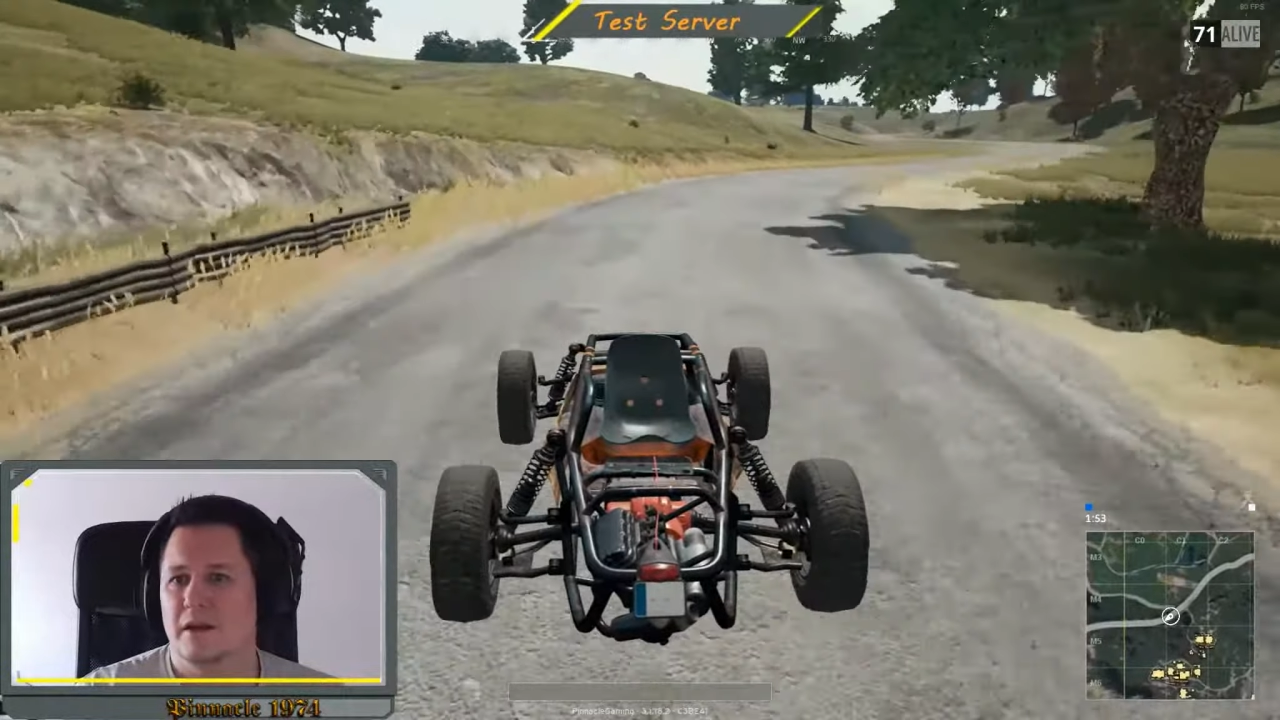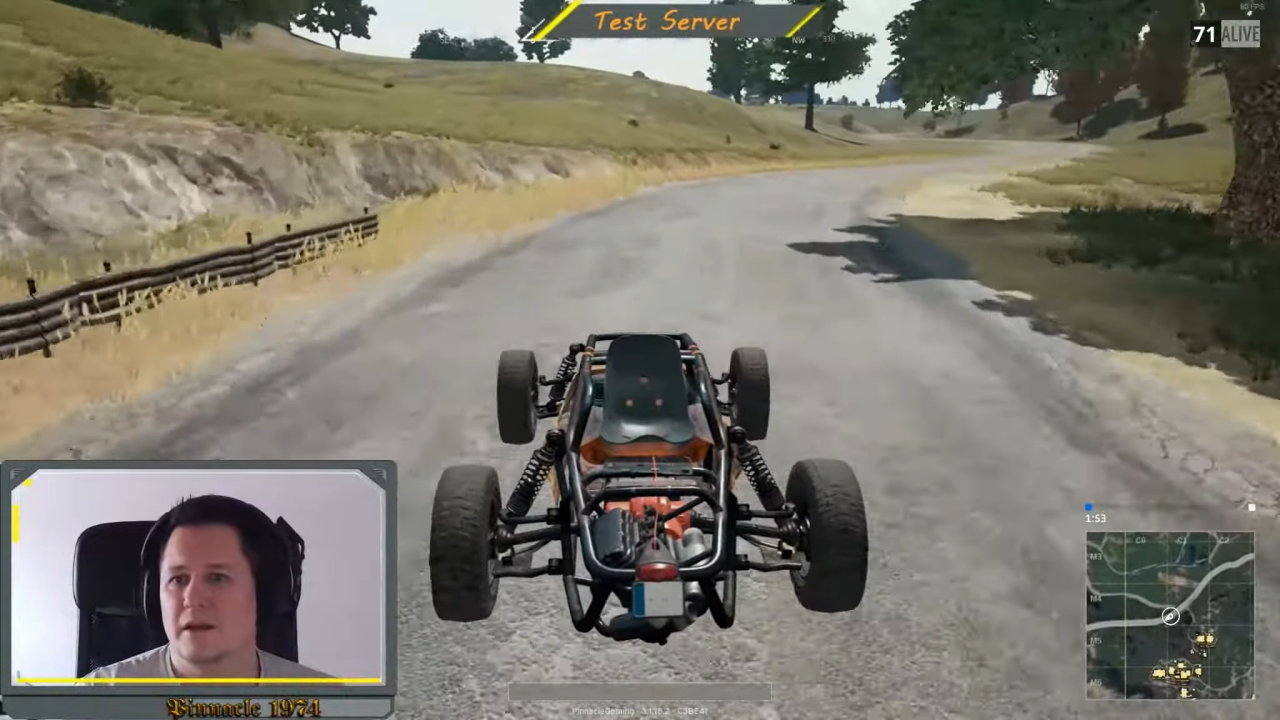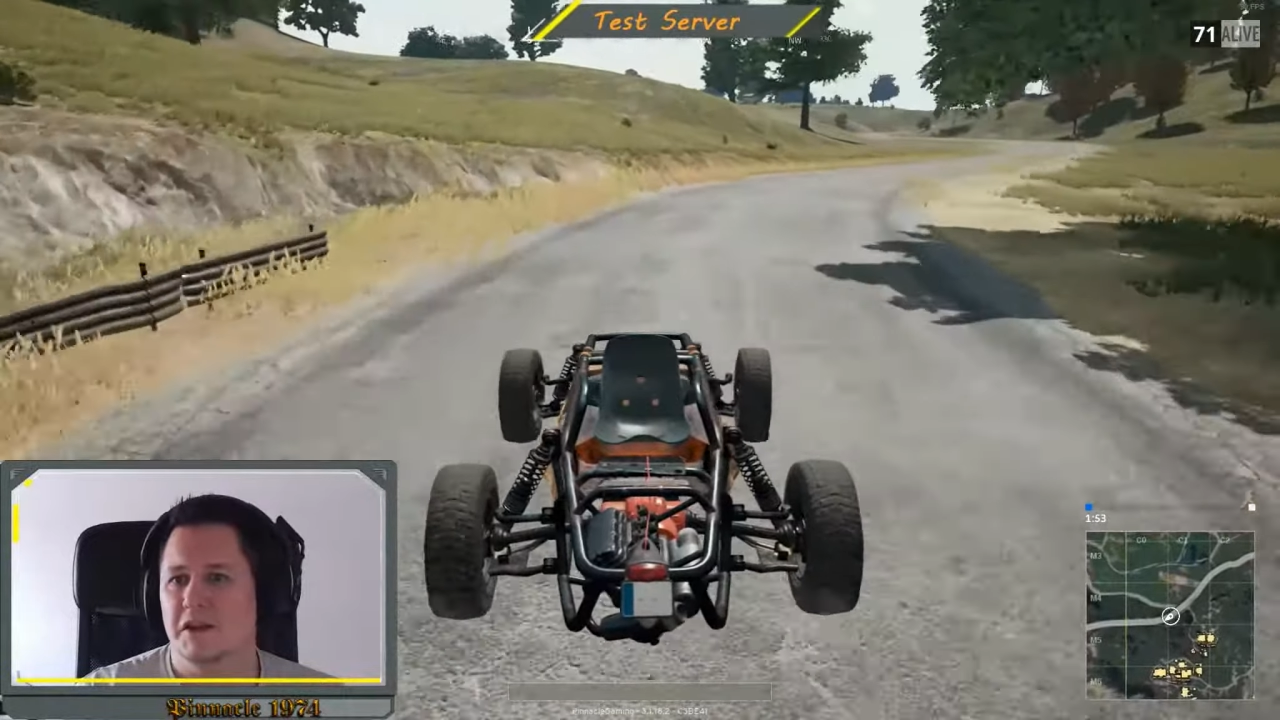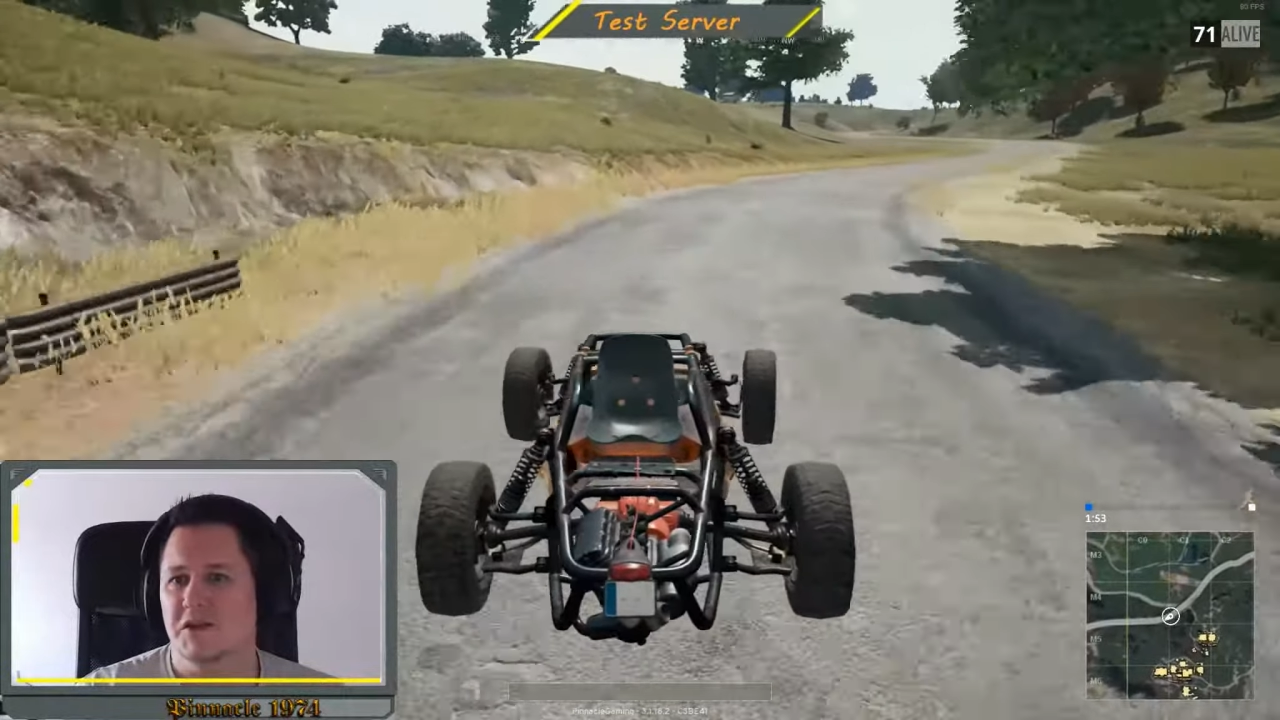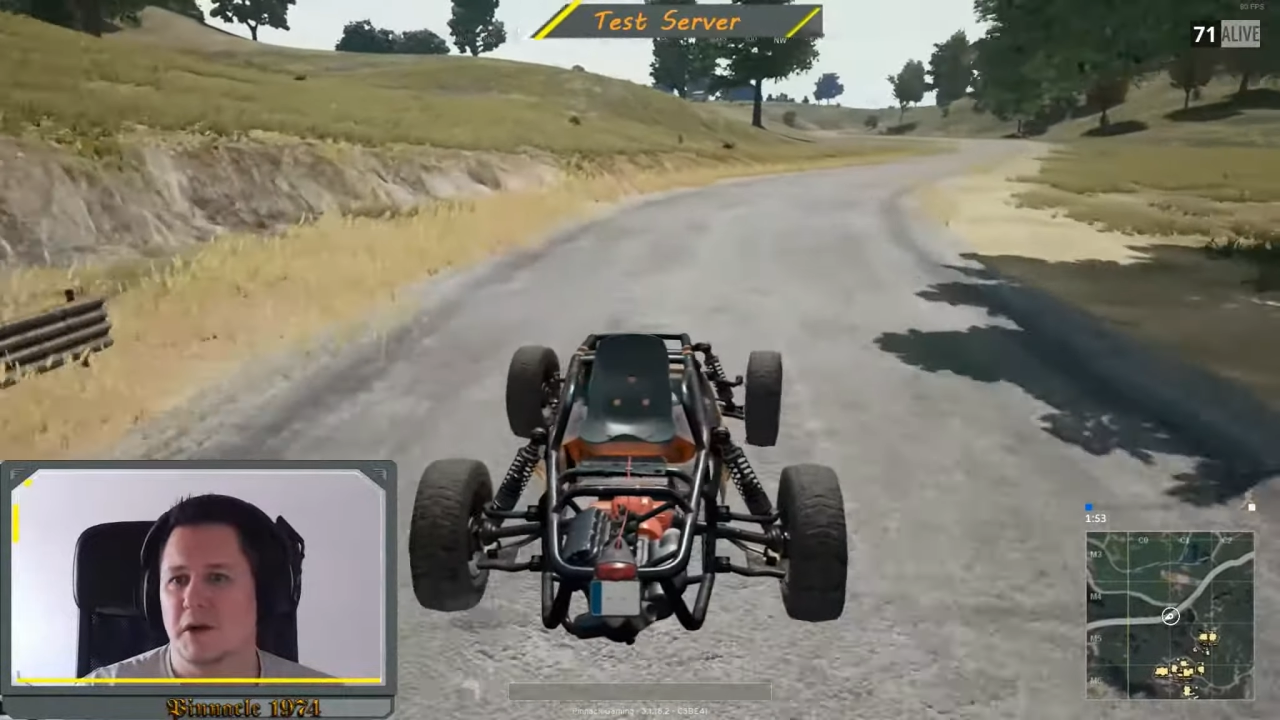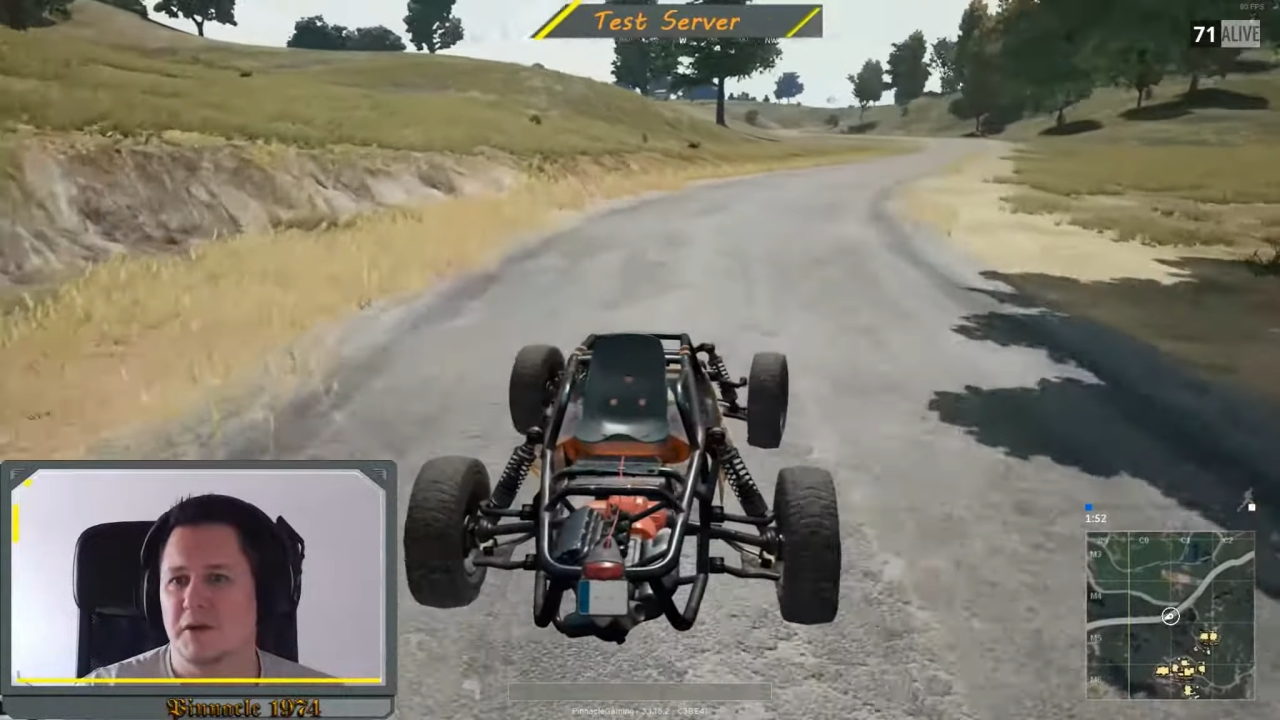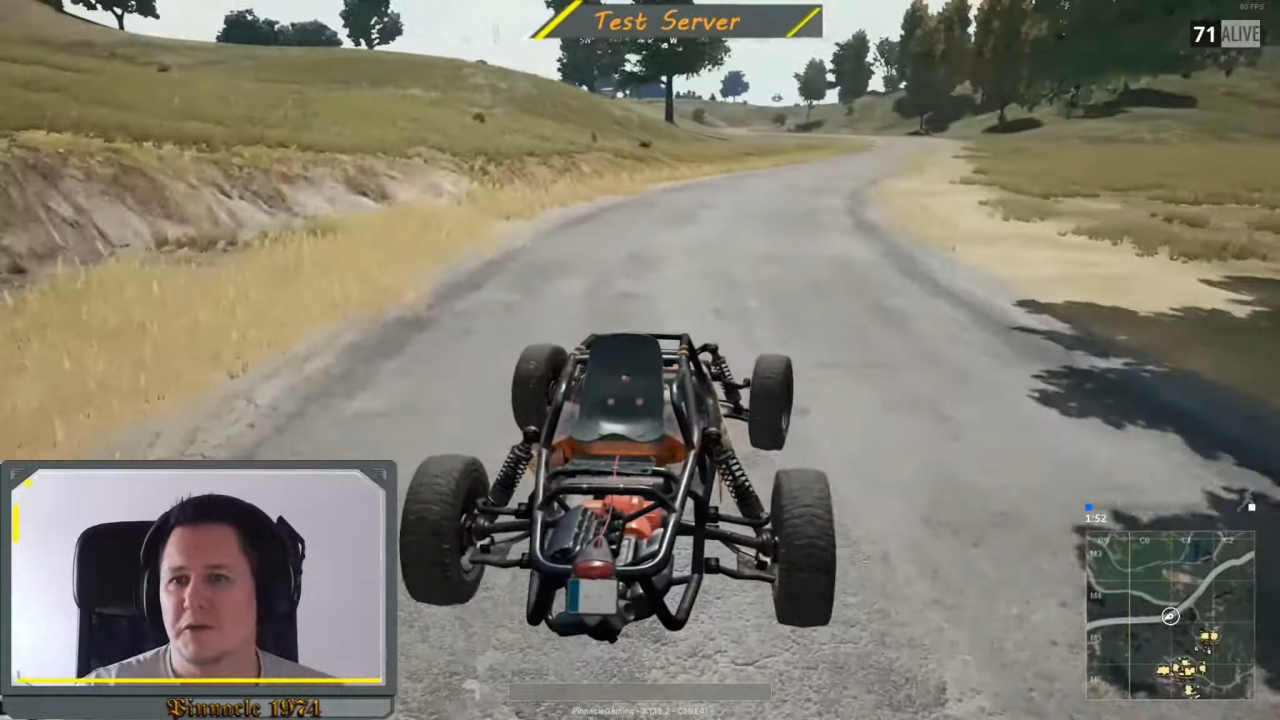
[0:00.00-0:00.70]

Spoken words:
This one